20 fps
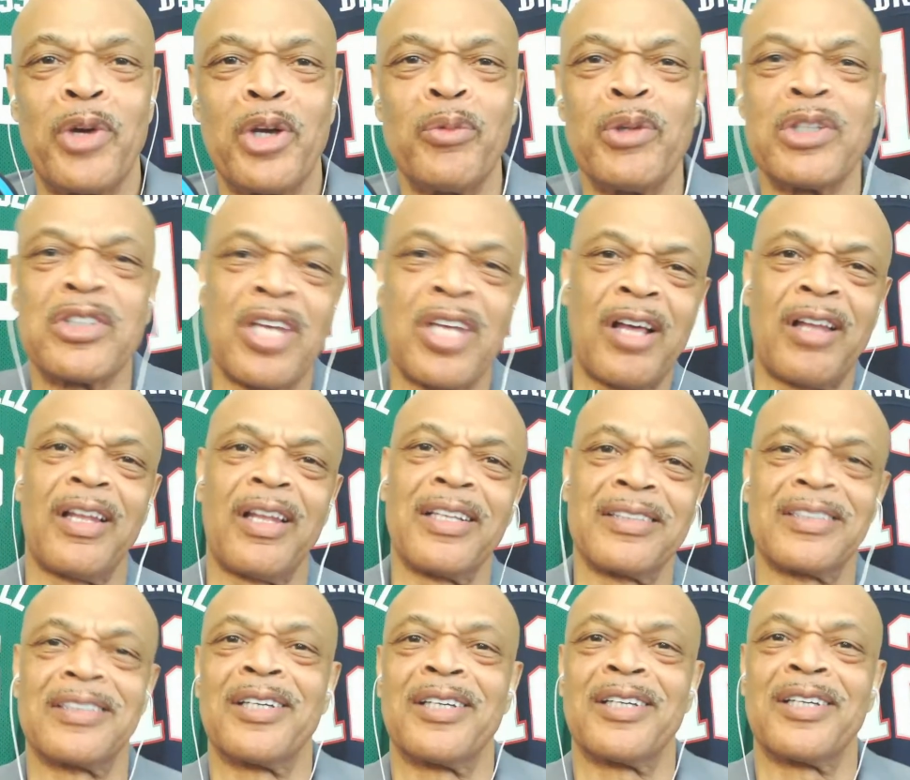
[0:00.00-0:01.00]
And we tell
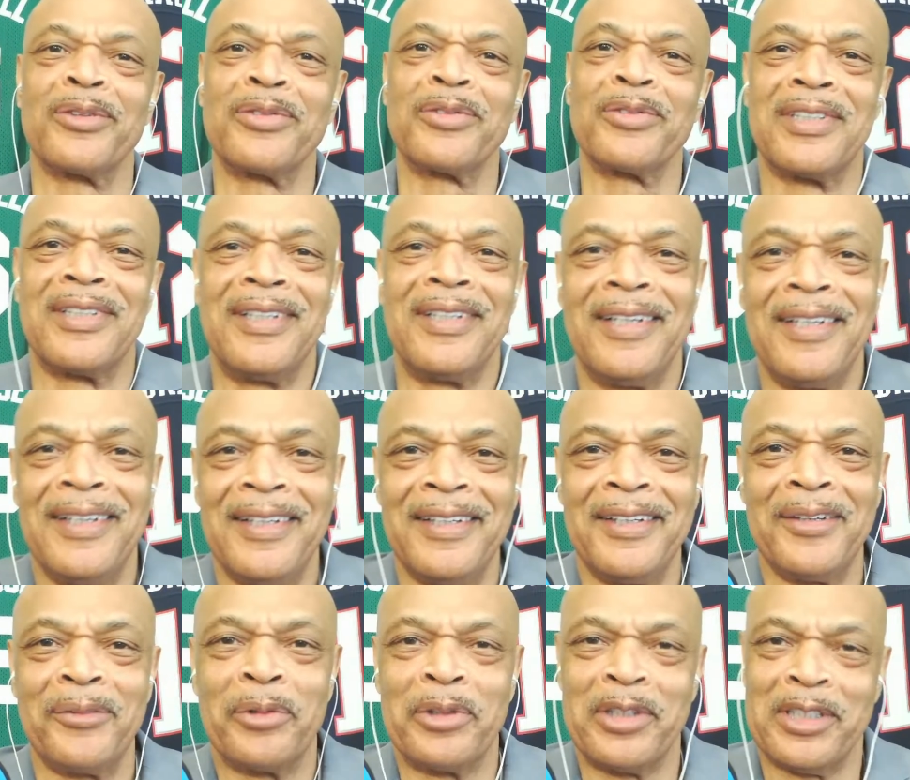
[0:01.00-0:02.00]
ourselves,
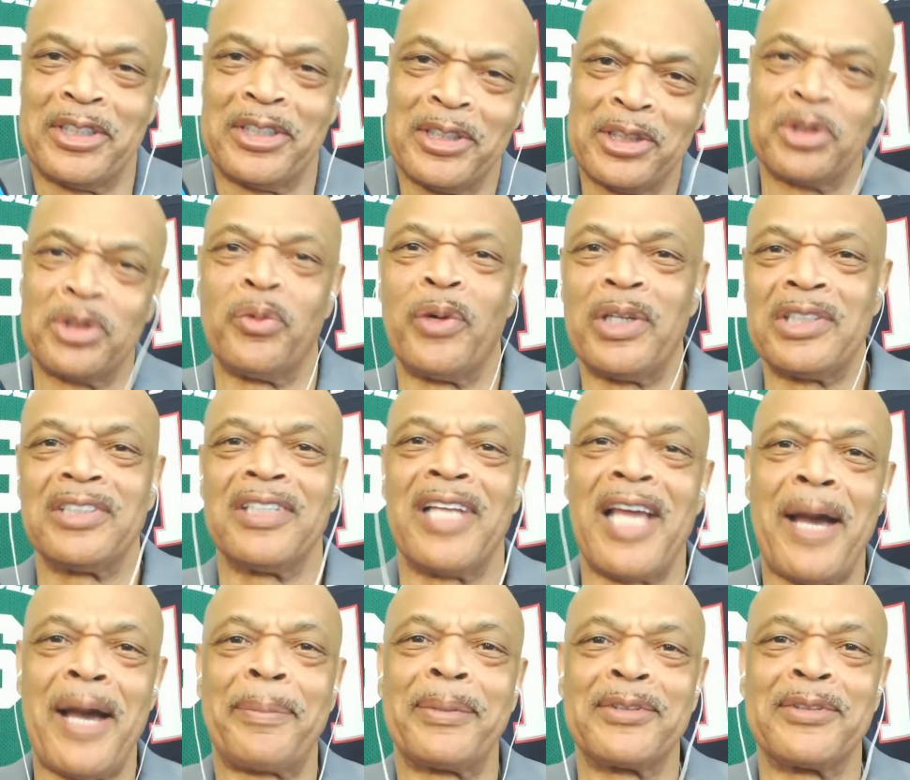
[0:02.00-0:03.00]
when this situation
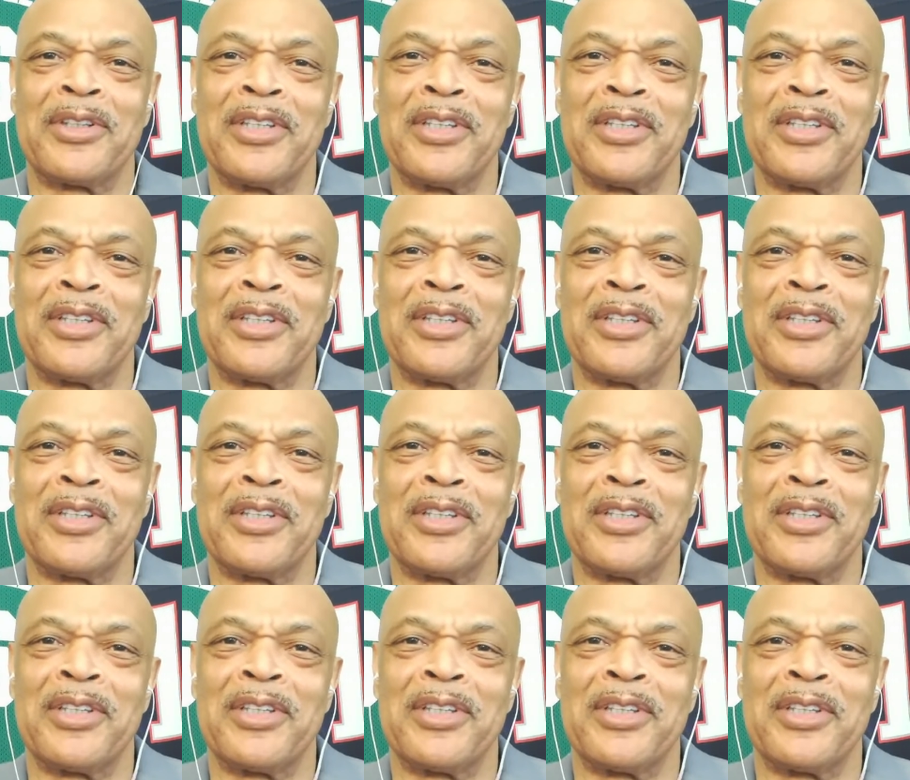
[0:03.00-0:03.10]
happens,